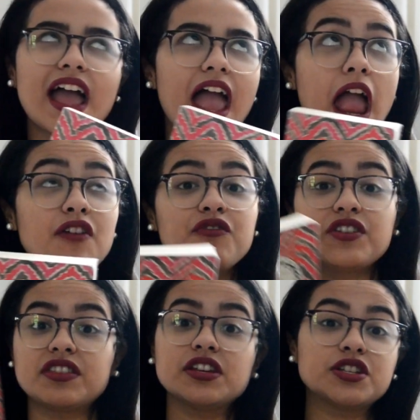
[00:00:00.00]

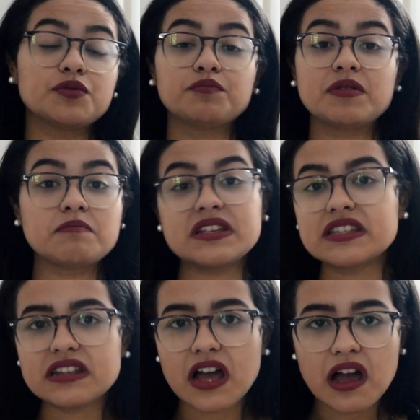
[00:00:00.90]
everything she would be
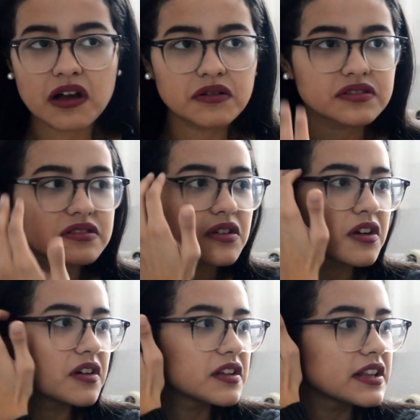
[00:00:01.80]
missing out
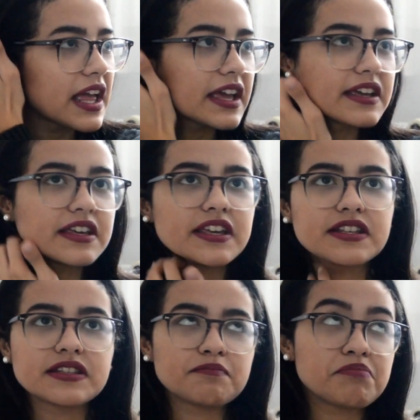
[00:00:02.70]
on,
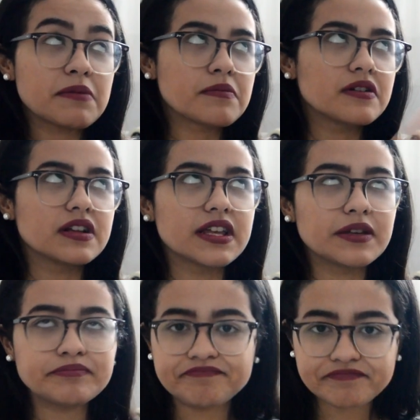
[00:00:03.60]
his
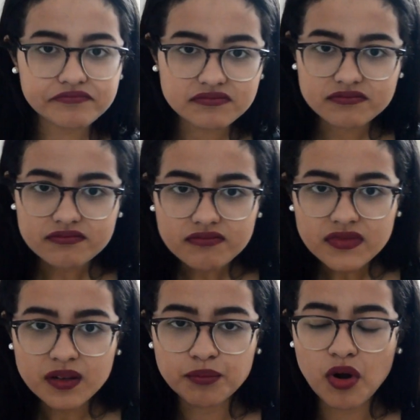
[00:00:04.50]
Pemberley
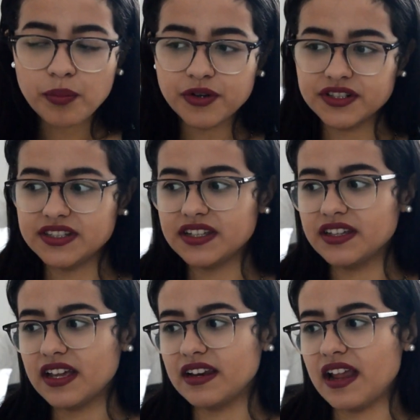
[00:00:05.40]

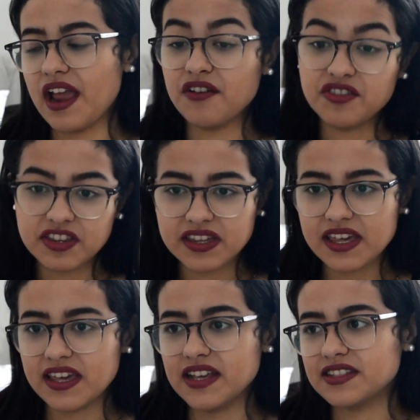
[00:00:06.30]
property and everything
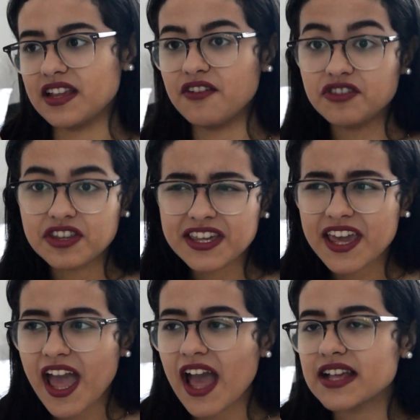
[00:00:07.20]
he is and everything he
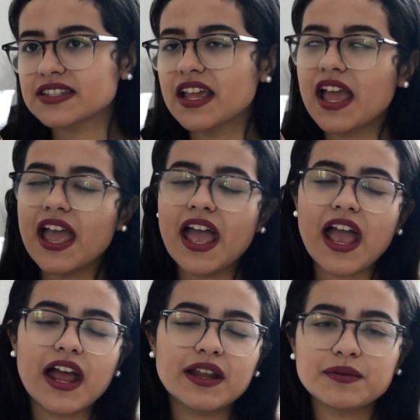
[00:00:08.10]
has.
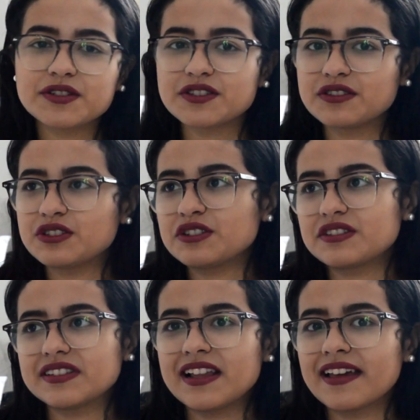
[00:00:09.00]
And I was
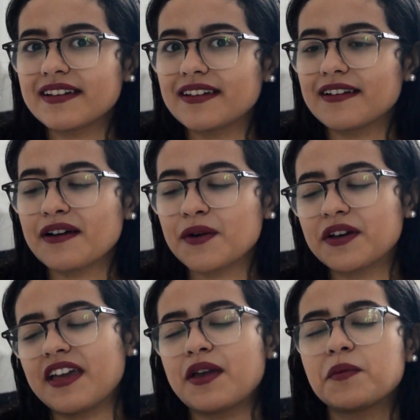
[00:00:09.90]
just
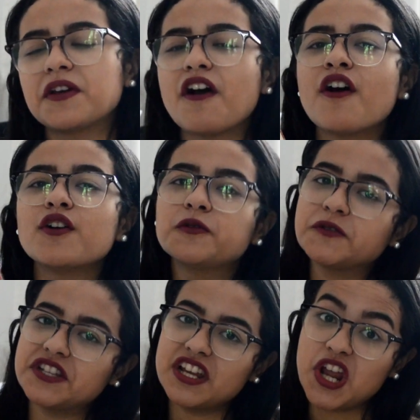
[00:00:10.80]
okay, we are
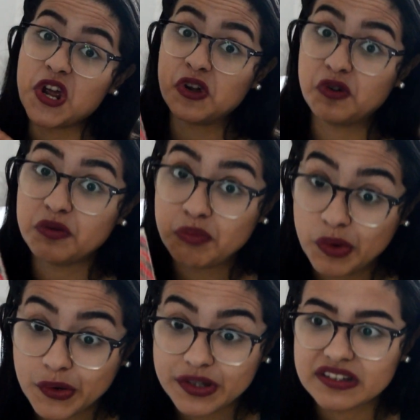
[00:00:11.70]
losing a good
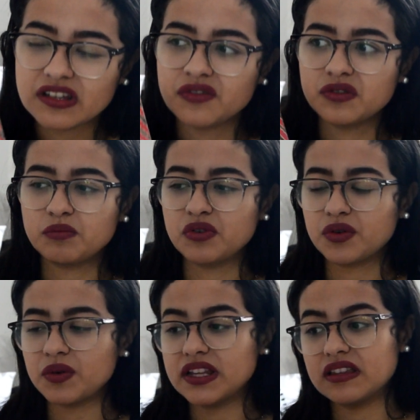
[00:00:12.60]
point of the
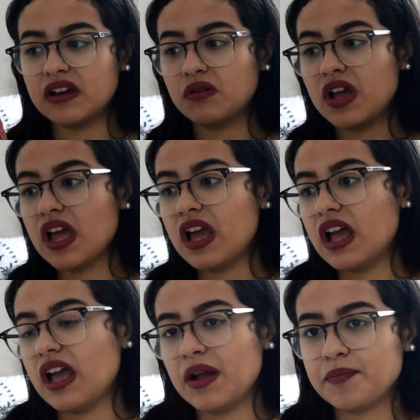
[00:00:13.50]
book right now.
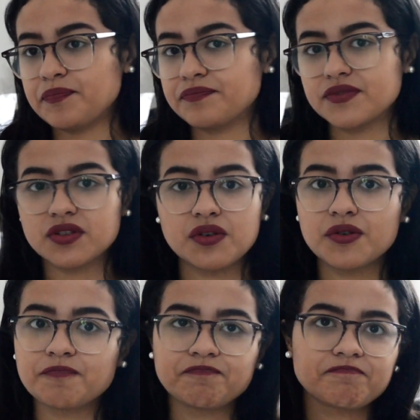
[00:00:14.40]
So